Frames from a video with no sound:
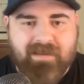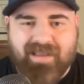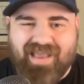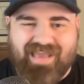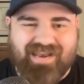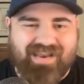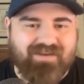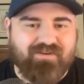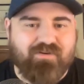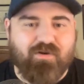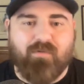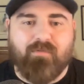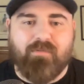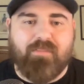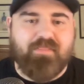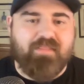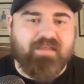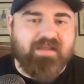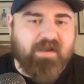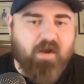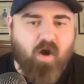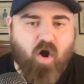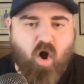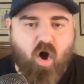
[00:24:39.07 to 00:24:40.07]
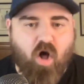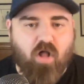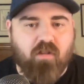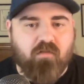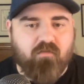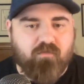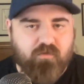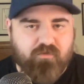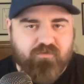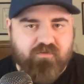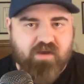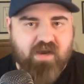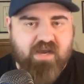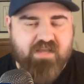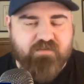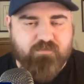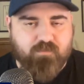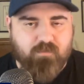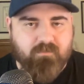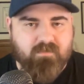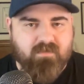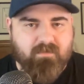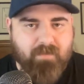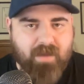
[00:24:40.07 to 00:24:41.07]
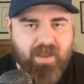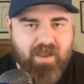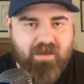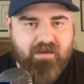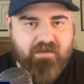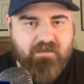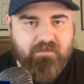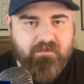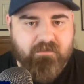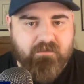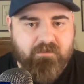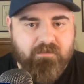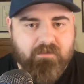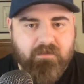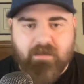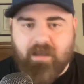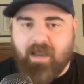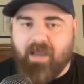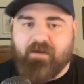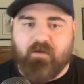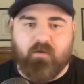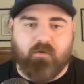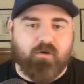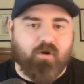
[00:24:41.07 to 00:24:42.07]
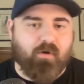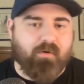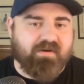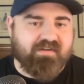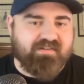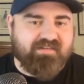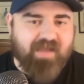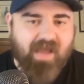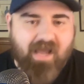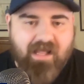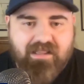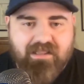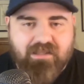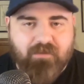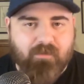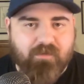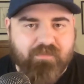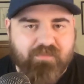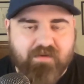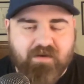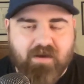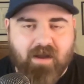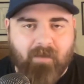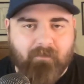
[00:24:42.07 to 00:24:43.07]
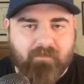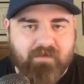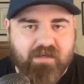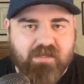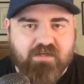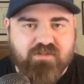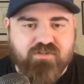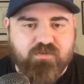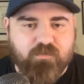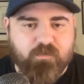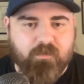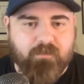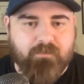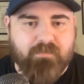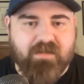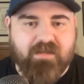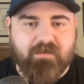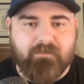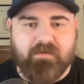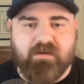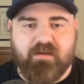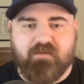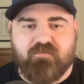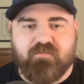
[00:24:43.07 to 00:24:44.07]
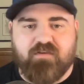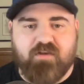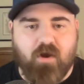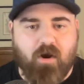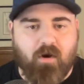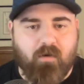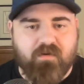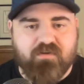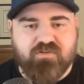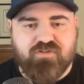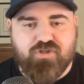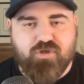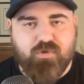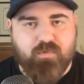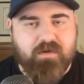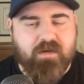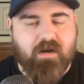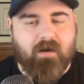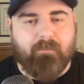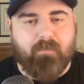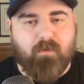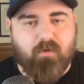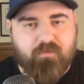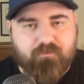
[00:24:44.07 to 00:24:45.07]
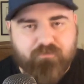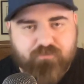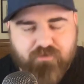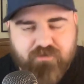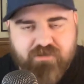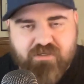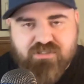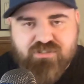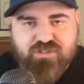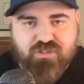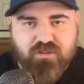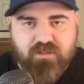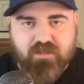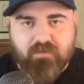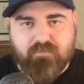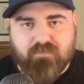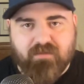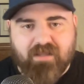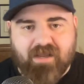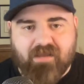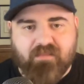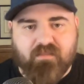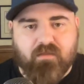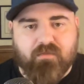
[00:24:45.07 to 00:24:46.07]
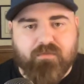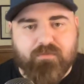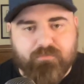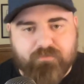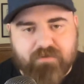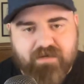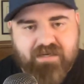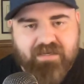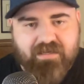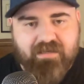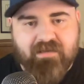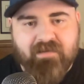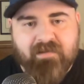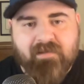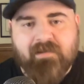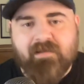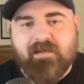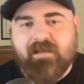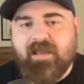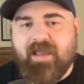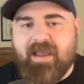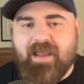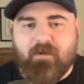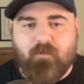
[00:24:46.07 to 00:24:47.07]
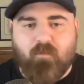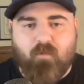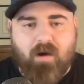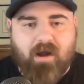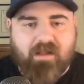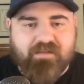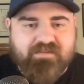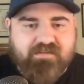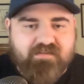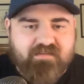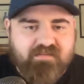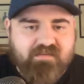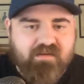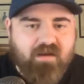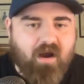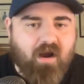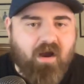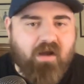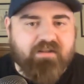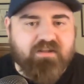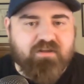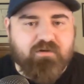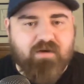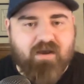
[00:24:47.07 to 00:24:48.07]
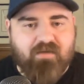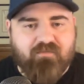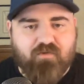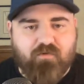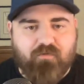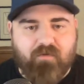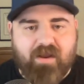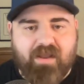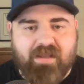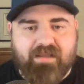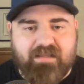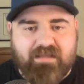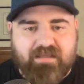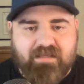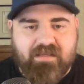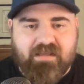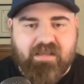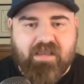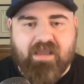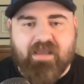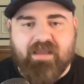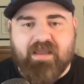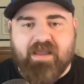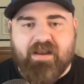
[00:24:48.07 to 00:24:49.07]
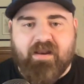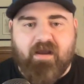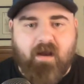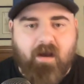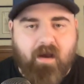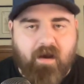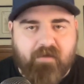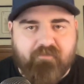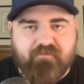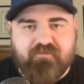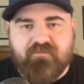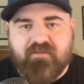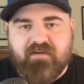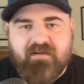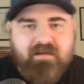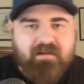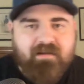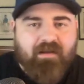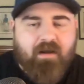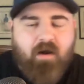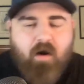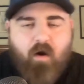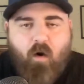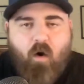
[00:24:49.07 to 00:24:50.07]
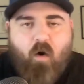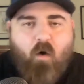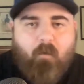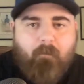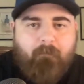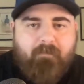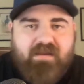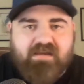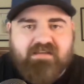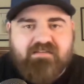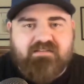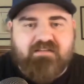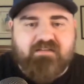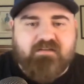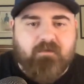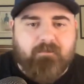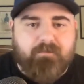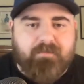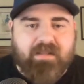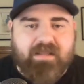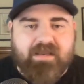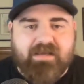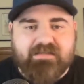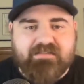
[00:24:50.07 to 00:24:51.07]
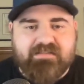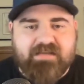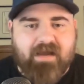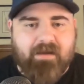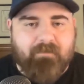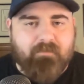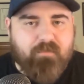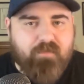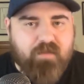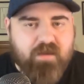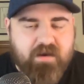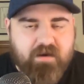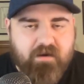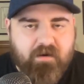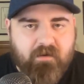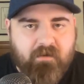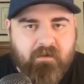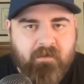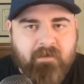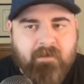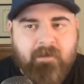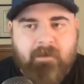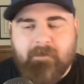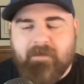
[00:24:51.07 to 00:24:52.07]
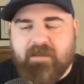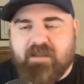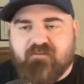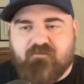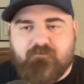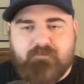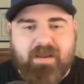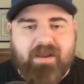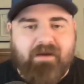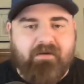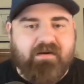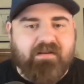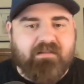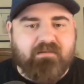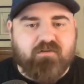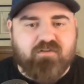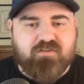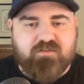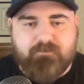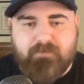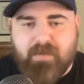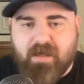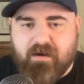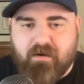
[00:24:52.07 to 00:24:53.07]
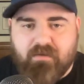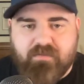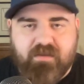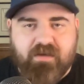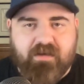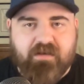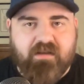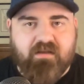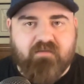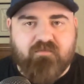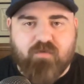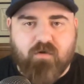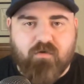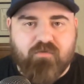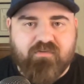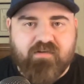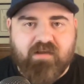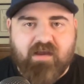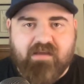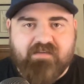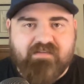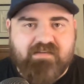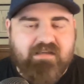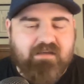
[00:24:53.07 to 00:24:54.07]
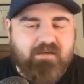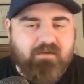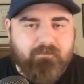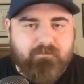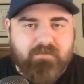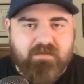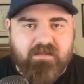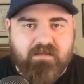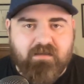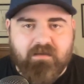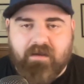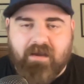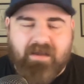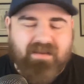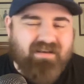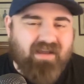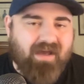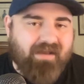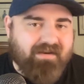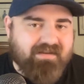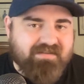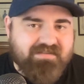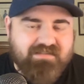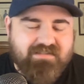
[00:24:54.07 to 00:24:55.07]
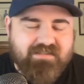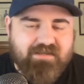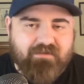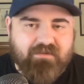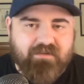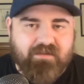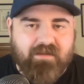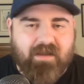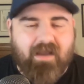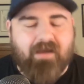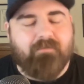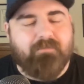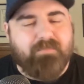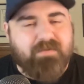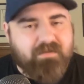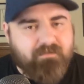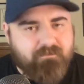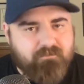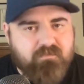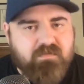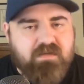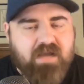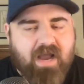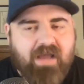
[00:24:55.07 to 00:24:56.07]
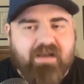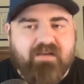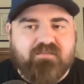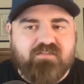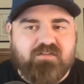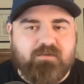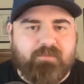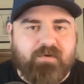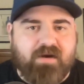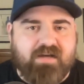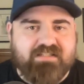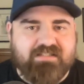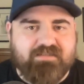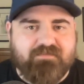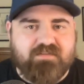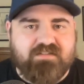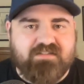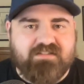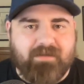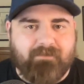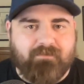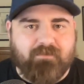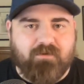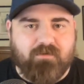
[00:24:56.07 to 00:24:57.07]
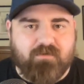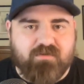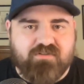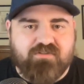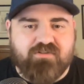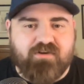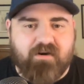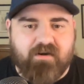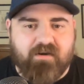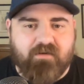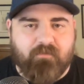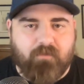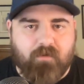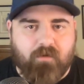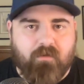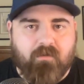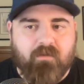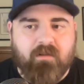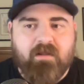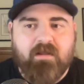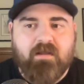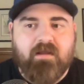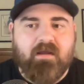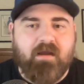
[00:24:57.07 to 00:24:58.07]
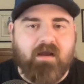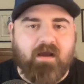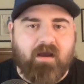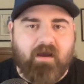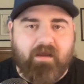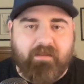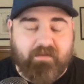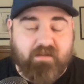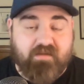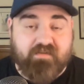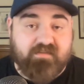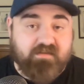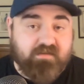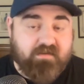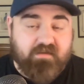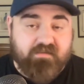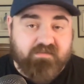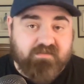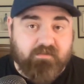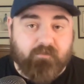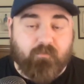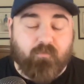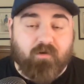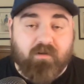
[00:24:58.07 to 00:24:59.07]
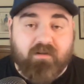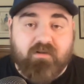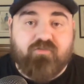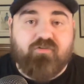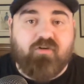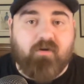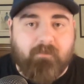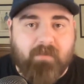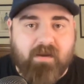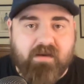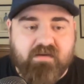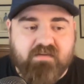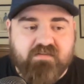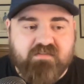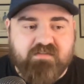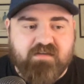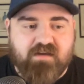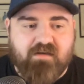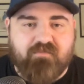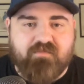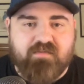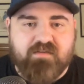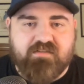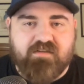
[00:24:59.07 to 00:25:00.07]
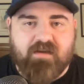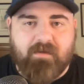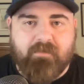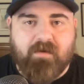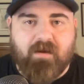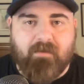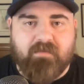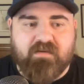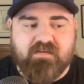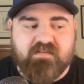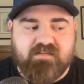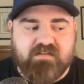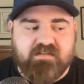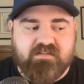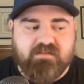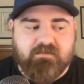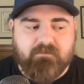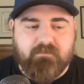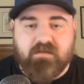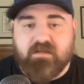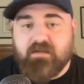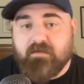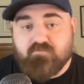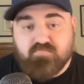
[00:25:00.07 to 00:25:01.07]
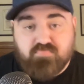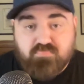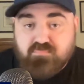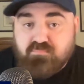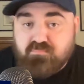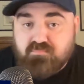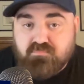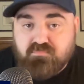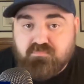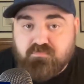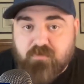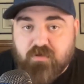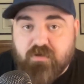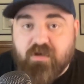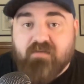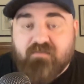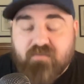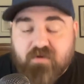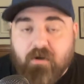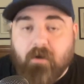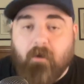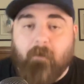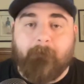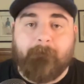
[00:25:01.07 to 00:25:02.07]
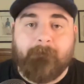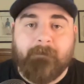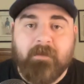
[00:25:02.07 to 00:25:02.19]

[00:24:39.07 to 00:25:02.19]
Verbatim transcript: And I don't think all of those guys will be back. I don't know exactly what the combination would be, but if Yeo and Toohey are both traditionally playing the three and Watson's gone, you have Gregg, Ike, and Huff all mixed into playing time there. If Perry looks better than any of those guys, he could be uh, not necessarily, I'd be kind of surprised if he stepped into a starting role, uh, unless he does some really tremendous stuff this upcoming season, but you never know.